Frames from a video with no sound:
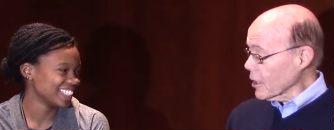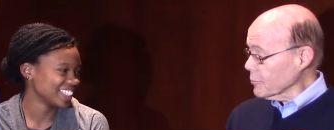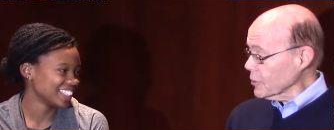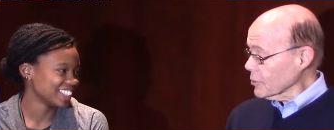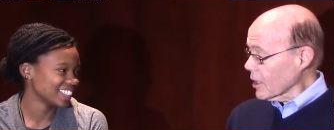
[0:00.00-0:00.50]

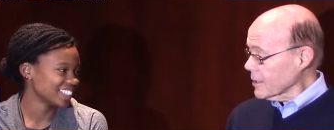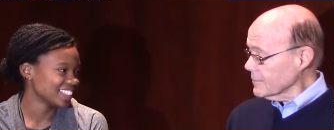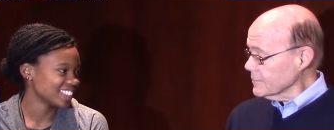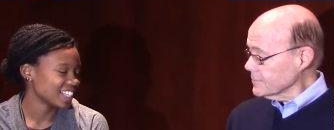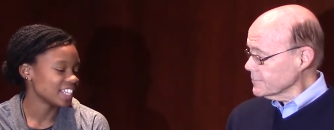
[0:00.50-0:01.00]
Speaker 1: helped you a lot.
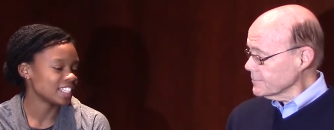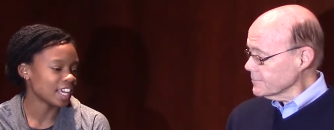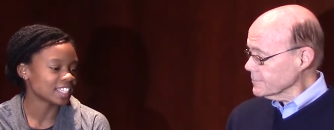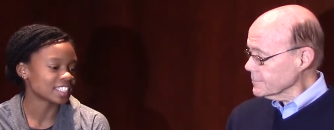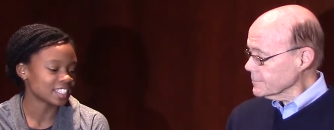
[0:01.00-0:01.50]

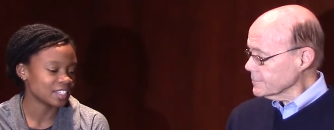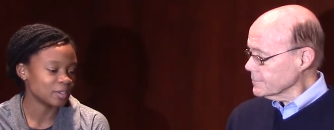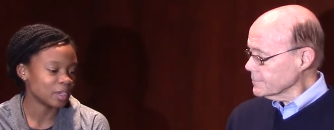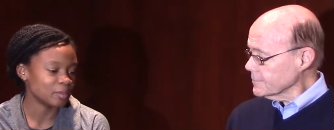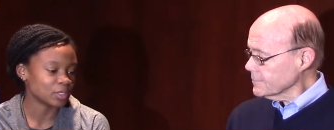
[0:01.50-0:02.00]
Speaker 2: Yes,
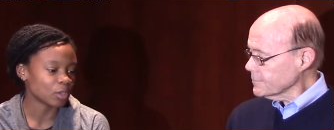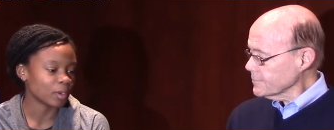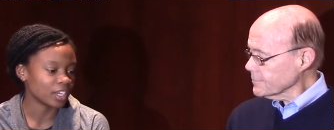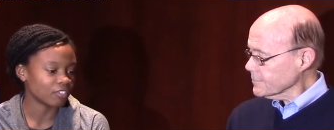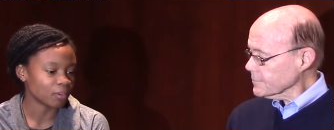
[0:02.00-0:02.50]
in, in so
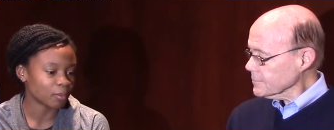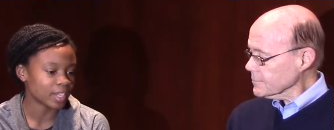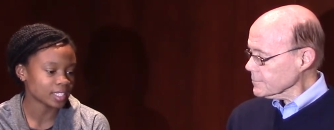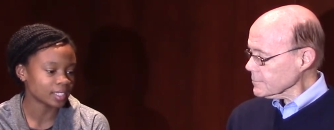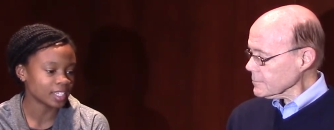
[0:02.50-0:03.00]
many different
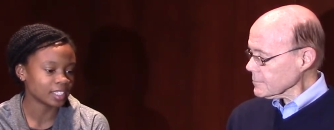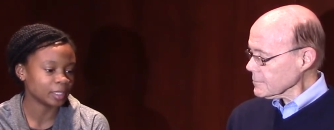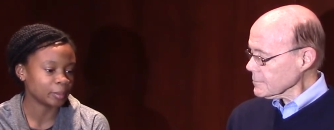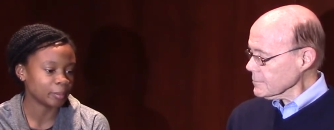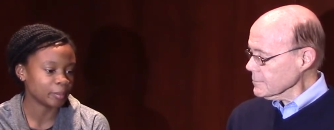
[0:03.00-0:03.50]
ways. I think
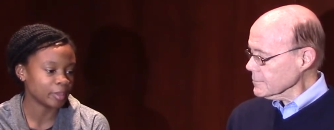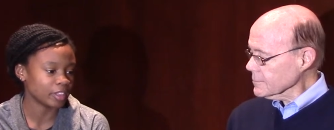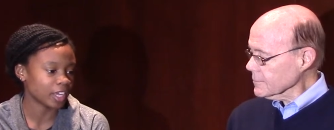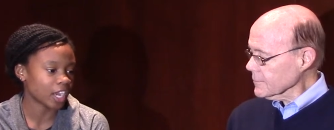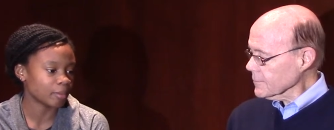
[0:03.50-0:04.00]
the, the
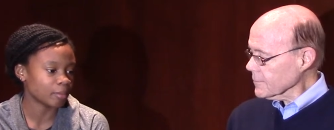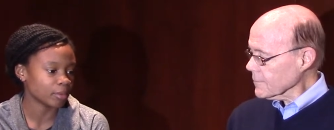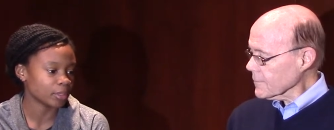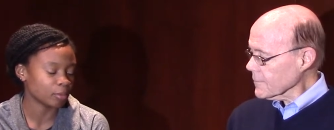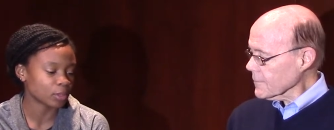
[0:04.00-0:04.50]
thing I remember
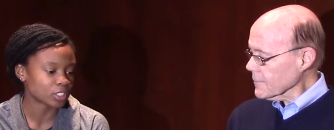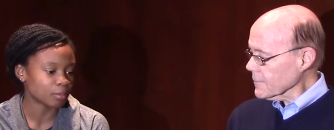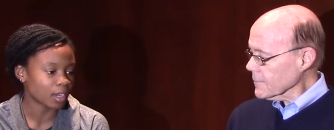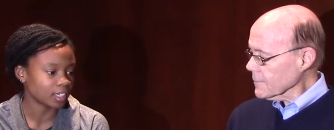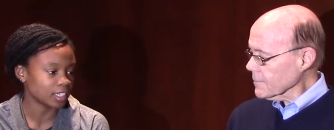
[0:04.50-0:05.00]
the most
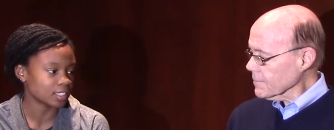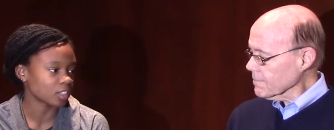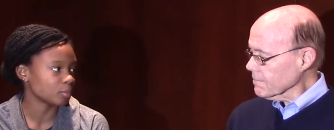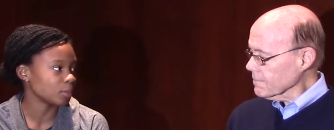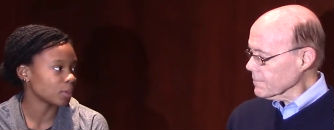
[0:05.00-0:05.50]
about it is all
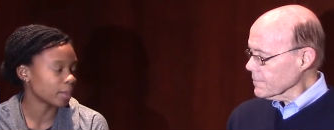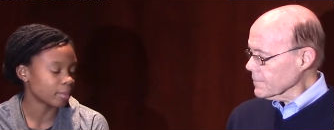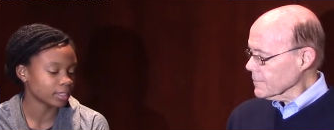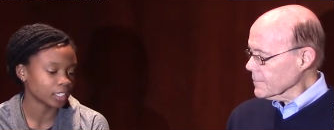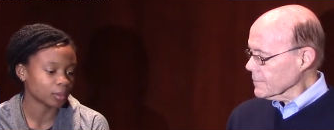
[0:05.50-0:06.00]
the people I
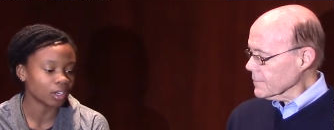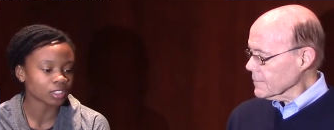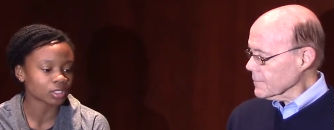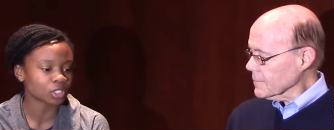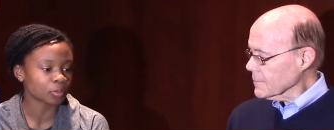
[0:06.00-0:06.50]
met that were
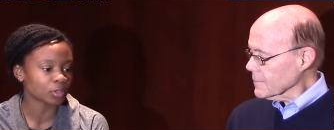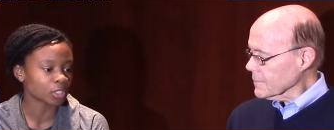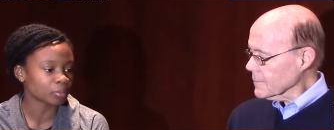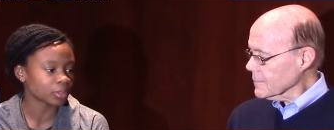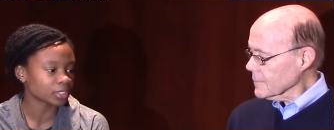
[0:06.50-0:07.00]
also triple
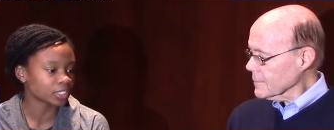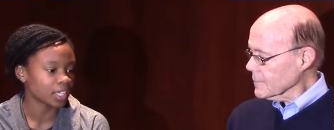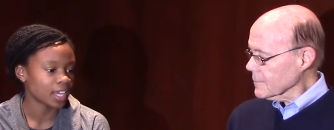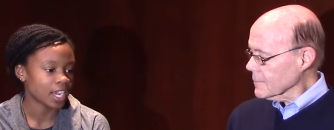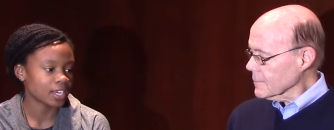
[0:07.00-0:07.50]
jumpers
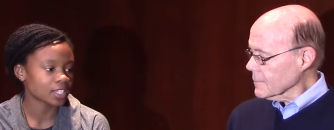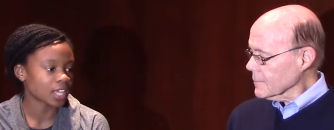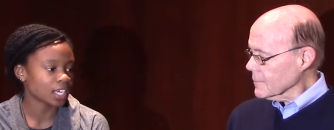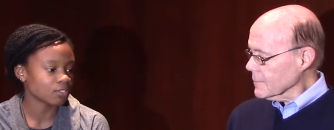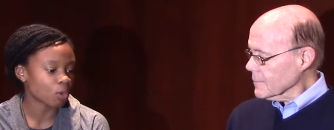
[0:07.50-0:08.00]
and us
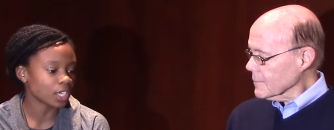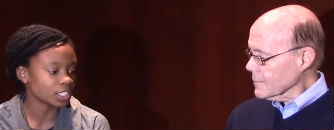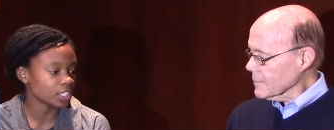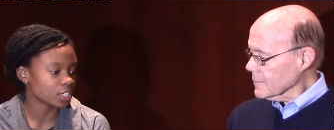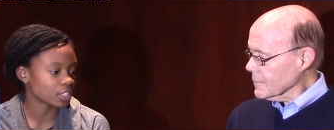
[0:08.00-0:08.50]
kind of
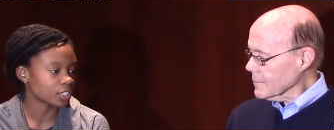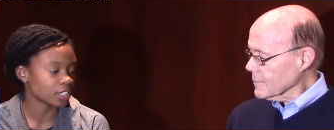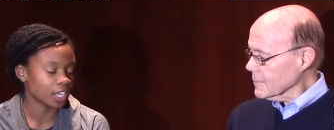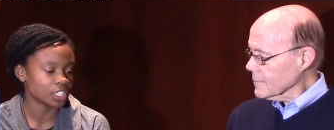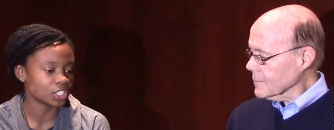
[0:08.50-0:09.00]
watching each other
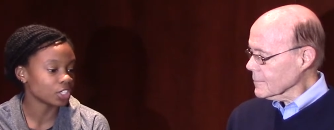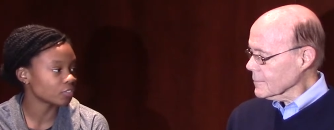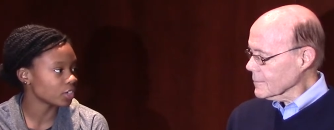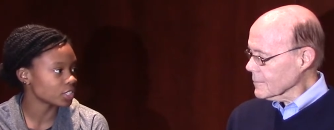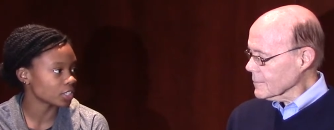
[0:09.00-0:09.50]
and cheering
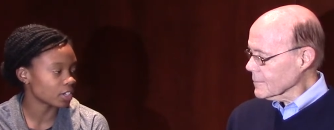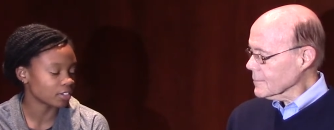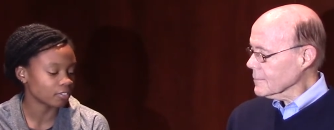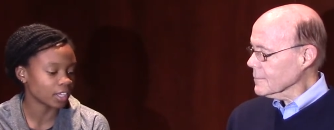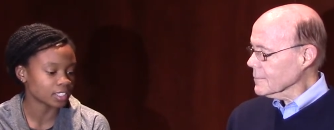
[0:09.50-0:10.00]
for each other at
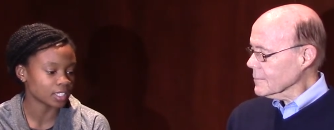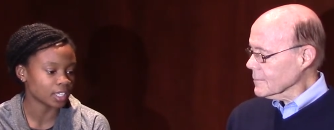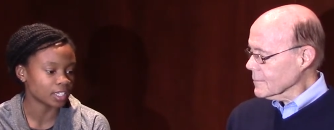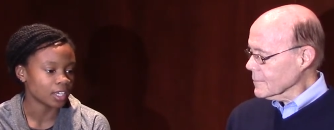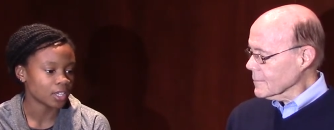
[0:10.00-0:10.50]
events and
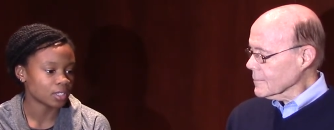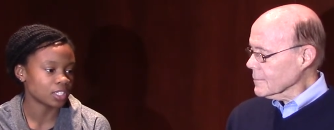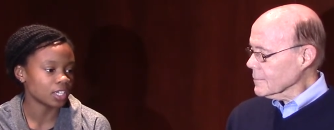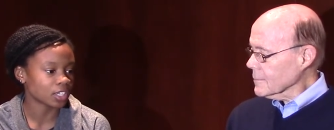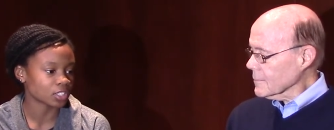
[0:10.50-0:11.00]
then
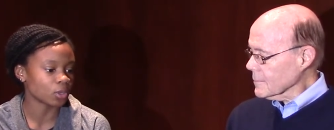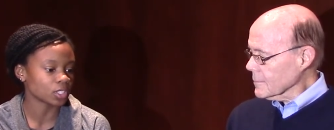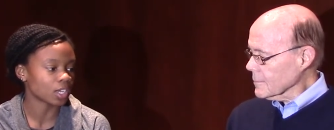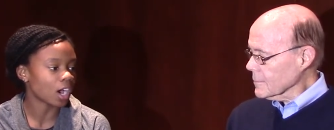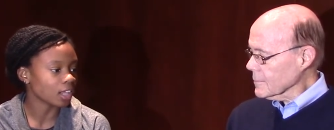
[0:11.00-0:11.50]
seeing us go to
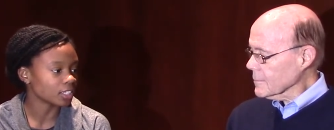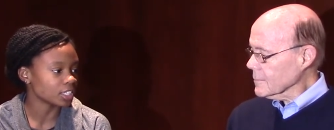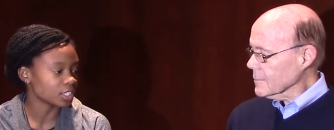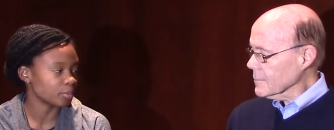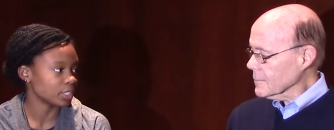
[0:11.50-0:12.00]
college
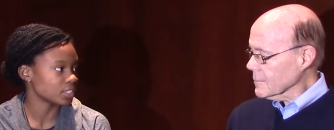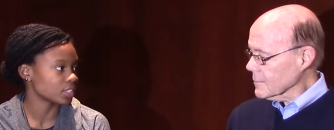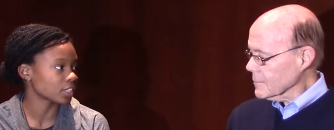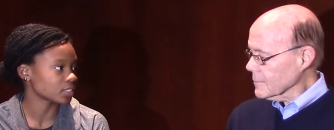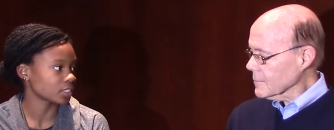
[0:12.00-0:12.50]
and be
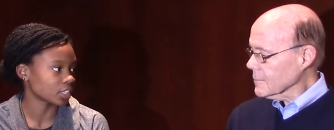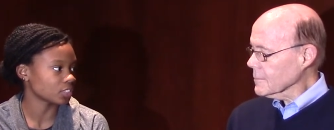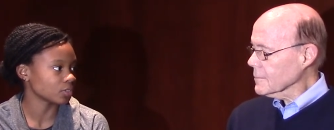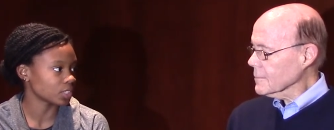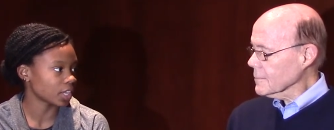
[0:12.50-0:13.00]
success,
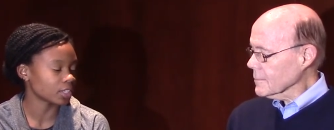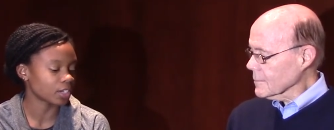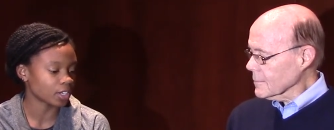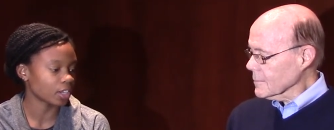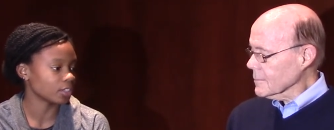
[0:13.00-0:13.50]
successful together at
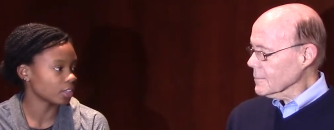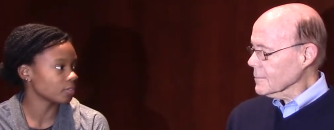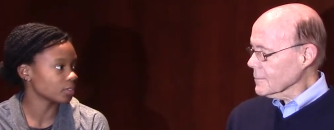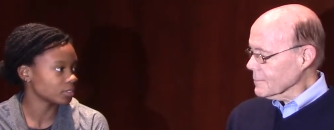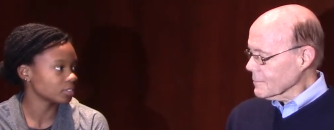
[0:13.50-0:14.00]
another level.